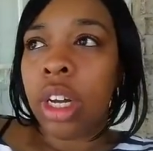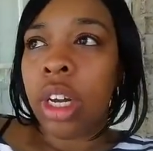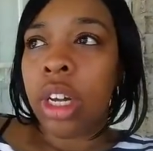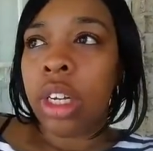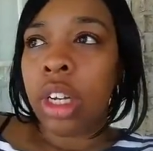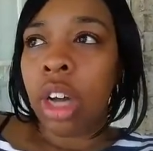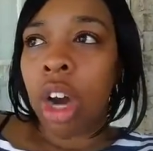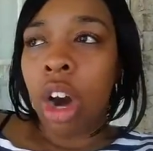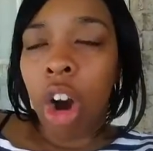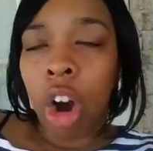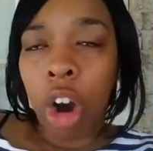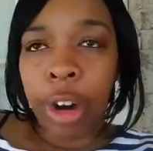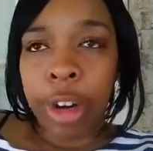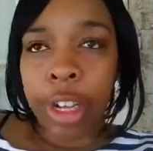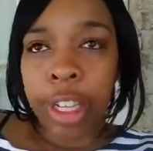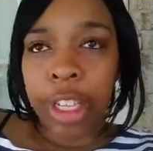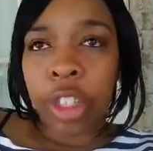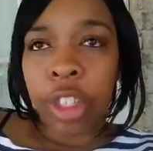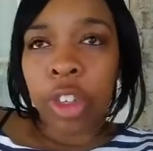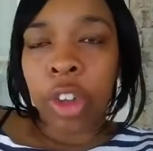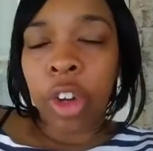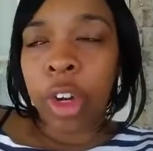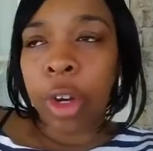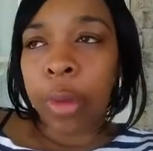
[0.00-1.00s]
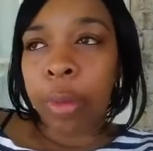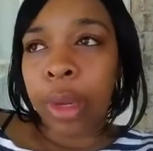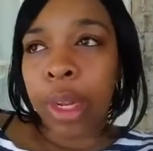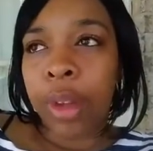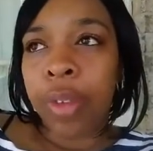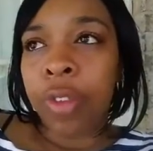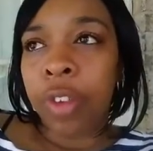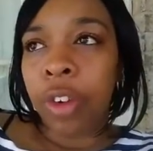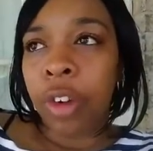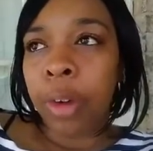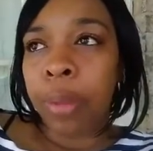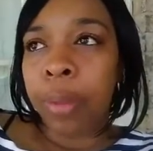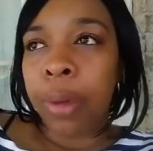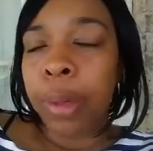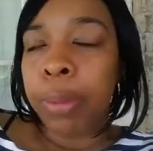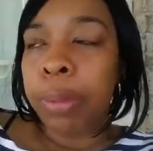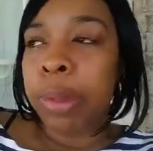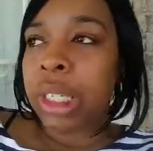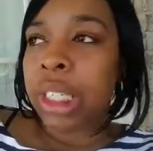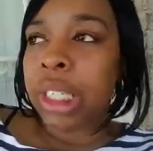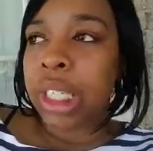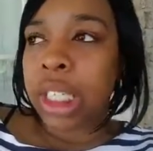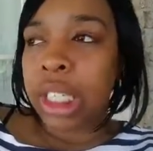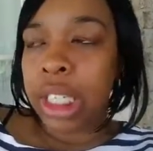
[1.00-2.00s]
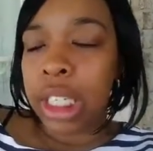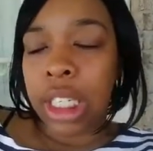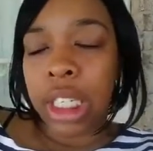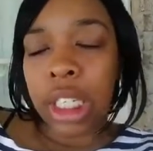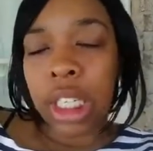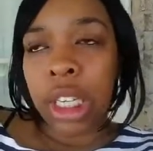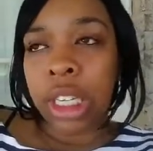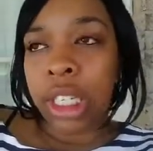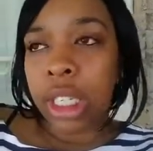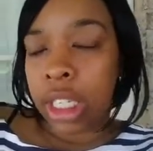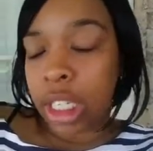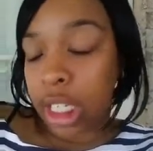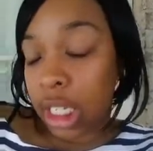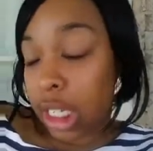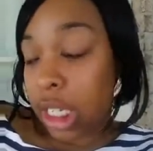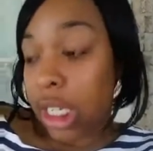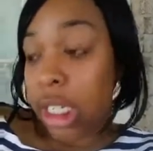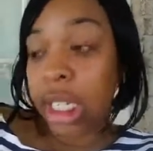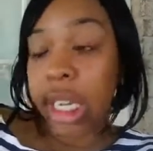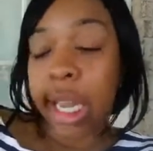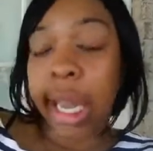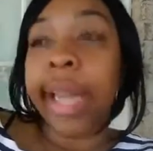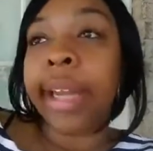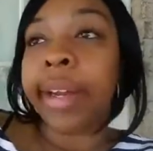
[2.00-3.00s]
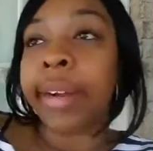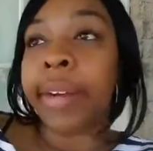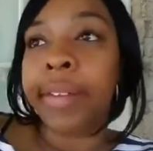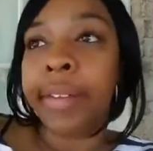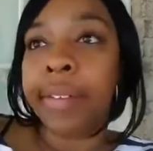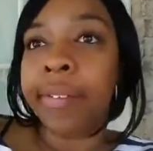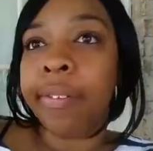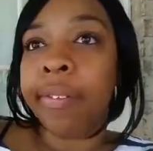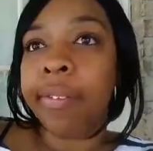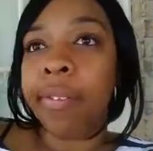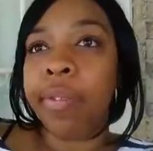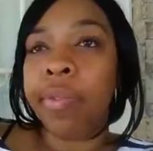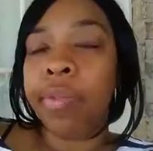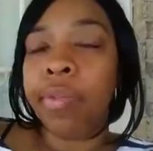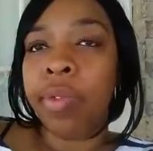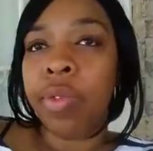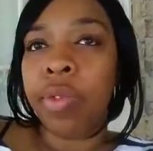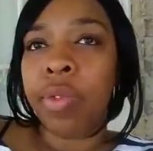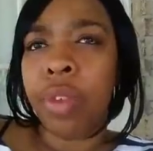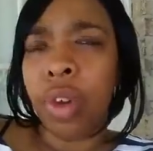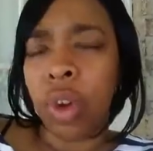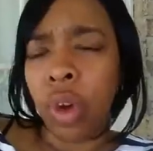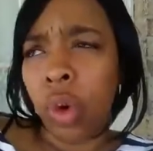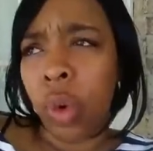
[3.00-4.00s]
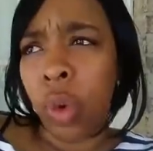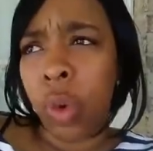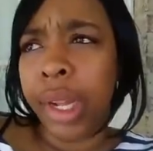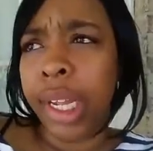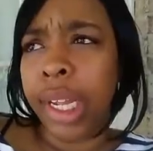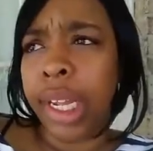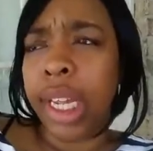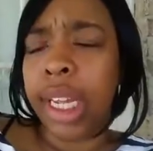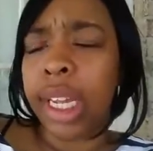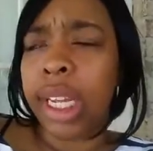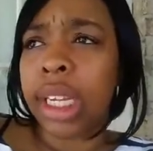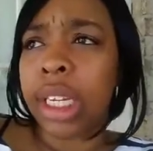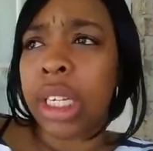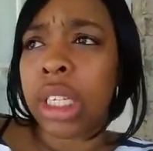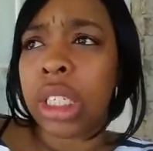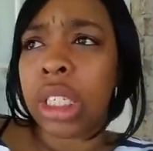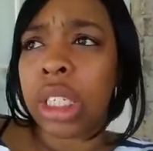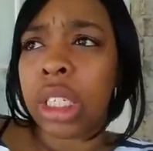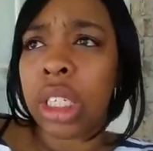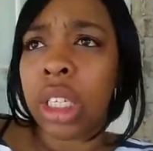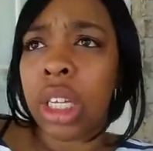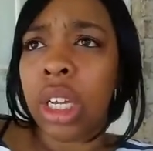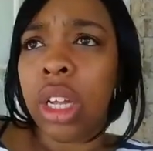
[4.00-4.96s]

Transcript: the harder it's going to be for people to see see Satan for who he is.